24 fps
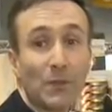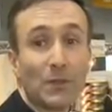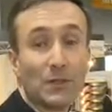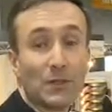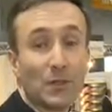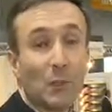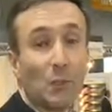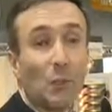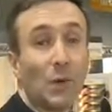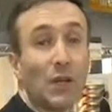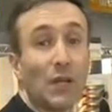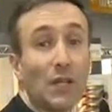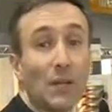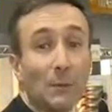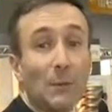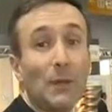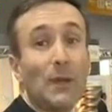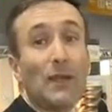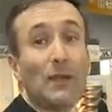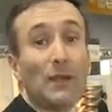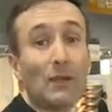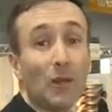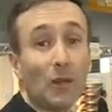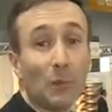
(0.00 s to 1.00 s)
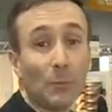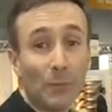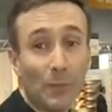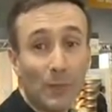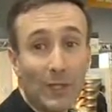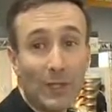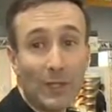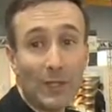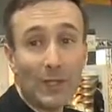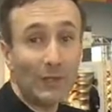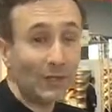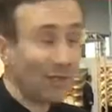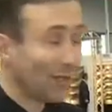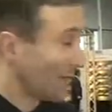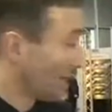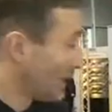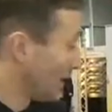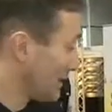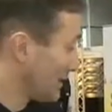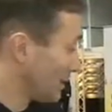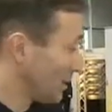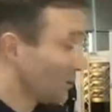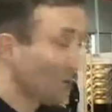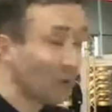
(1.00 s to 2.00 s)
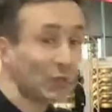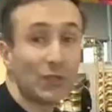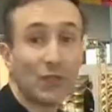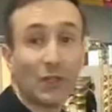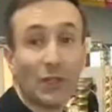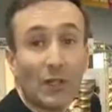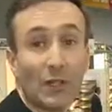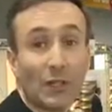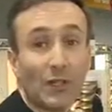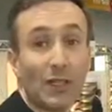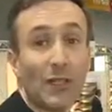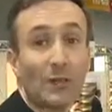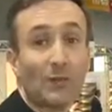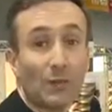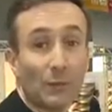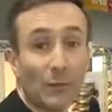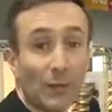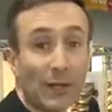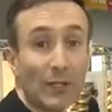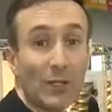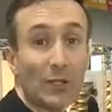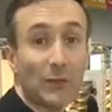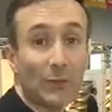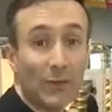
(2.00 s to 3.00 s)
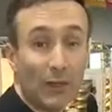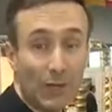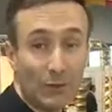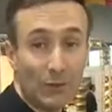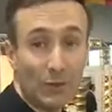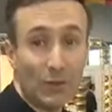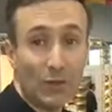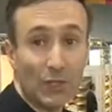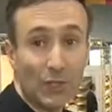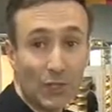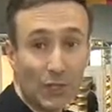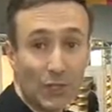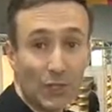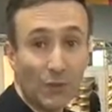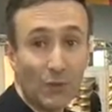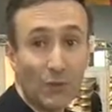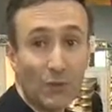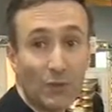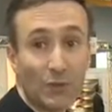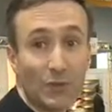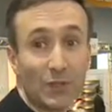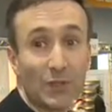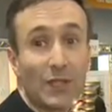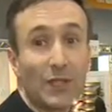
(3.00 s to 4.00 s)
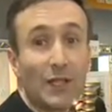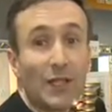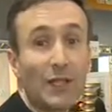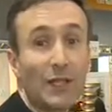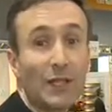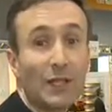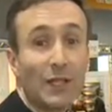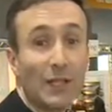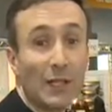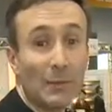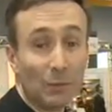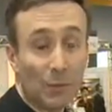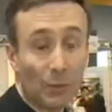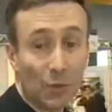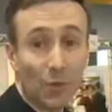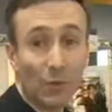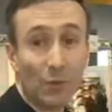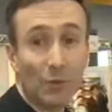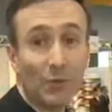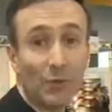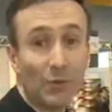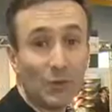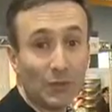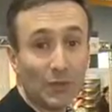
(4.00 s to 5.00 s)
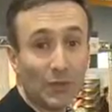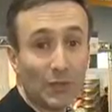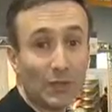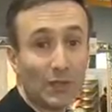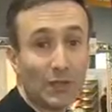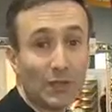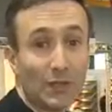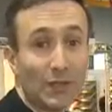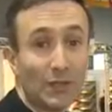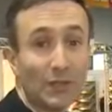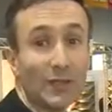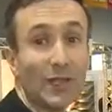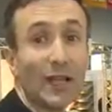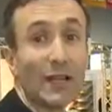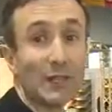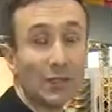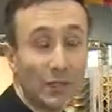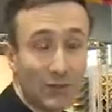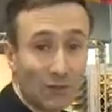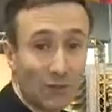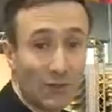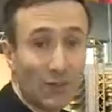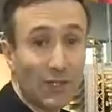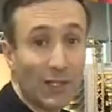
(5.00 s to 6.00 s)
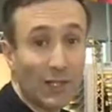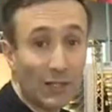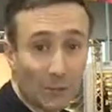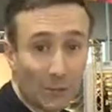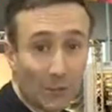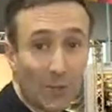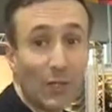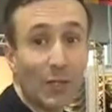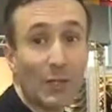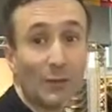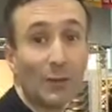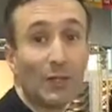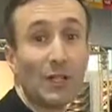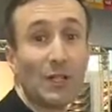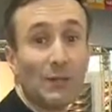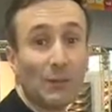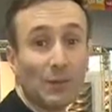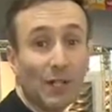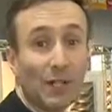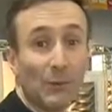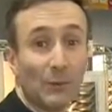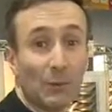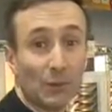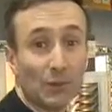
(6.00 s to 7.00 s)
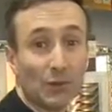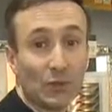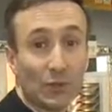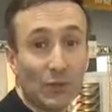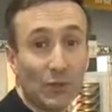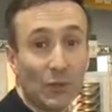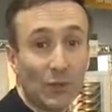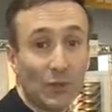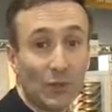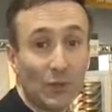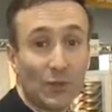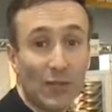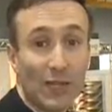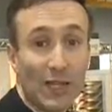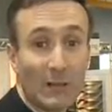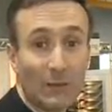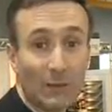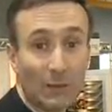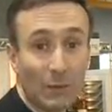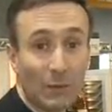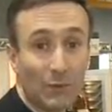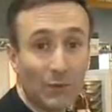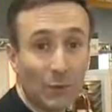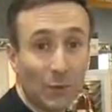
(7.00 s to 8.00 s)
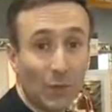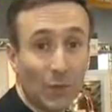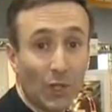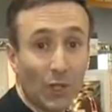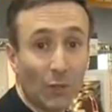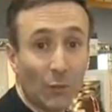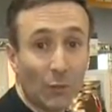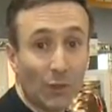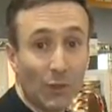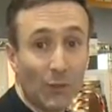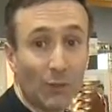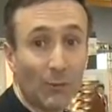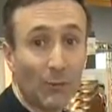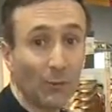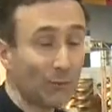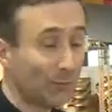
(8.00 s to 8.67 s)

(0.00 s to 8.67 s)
So while it may not be the ideal circuit for a manufacturer to use, it proves that there's a perfectly viable solution there for them to work with.